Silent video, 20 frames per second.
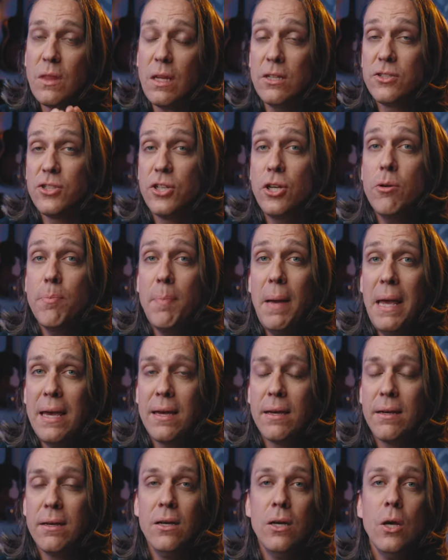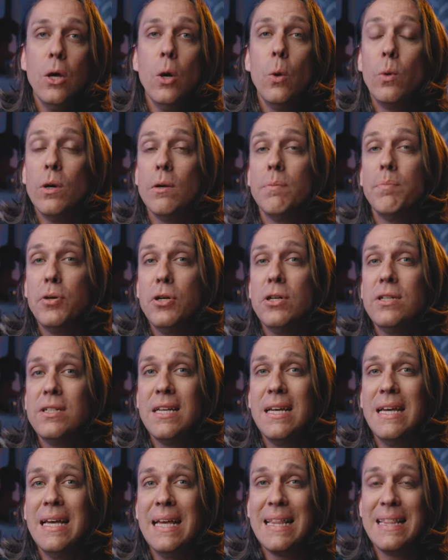So your bank will put
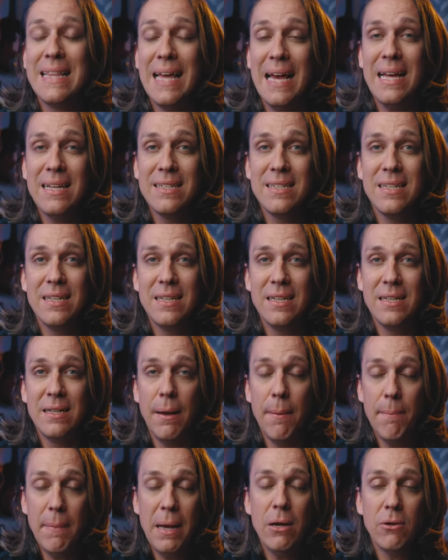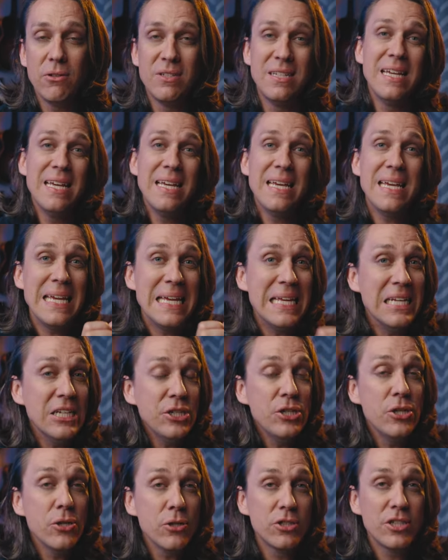that amount
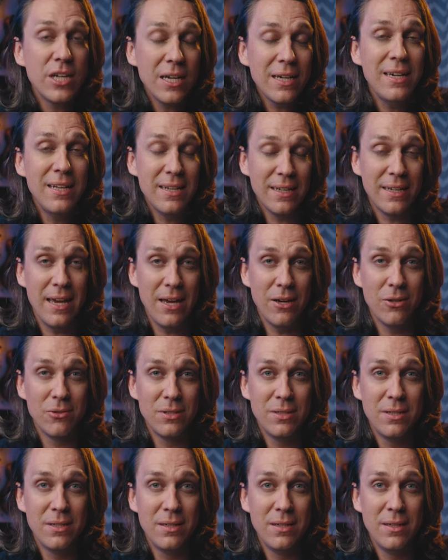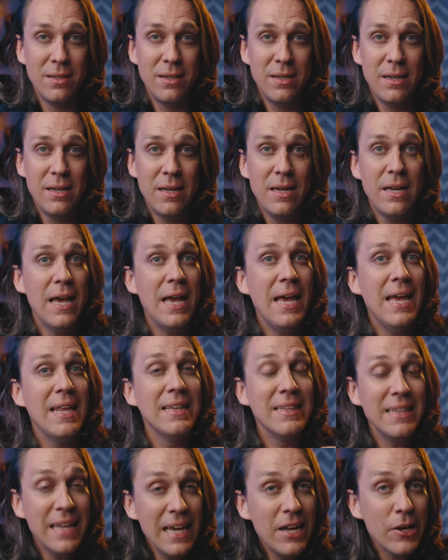into your checking account,
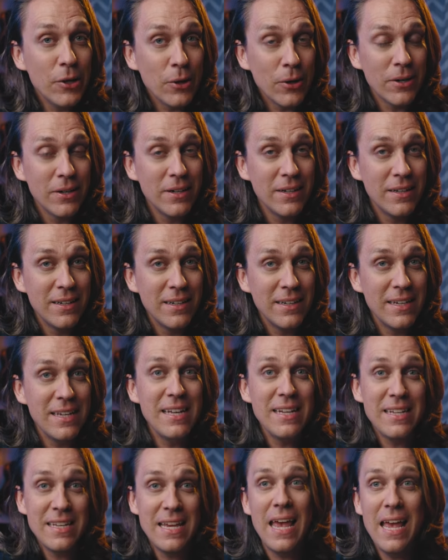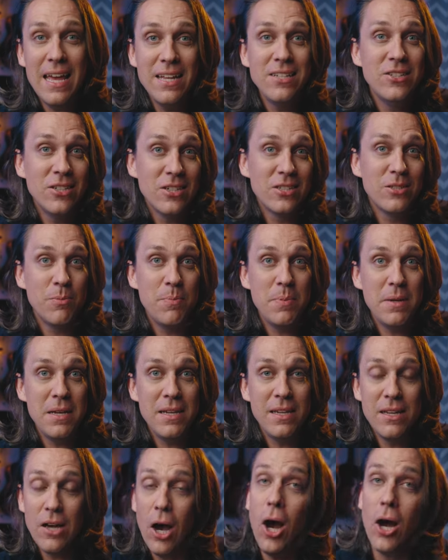and later it can just
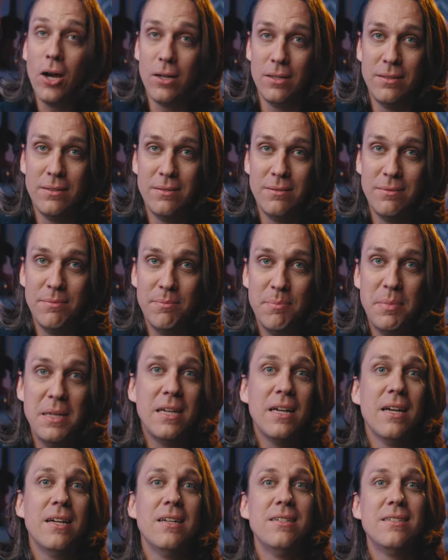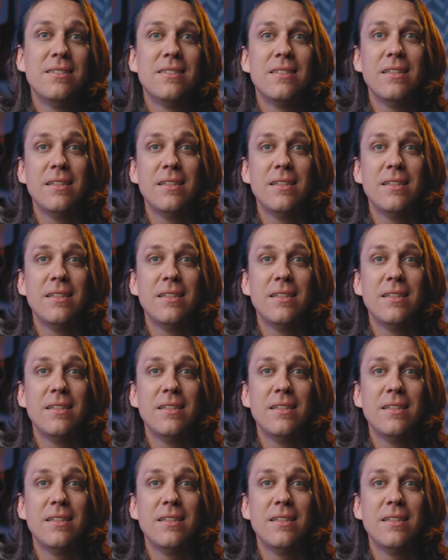be gone because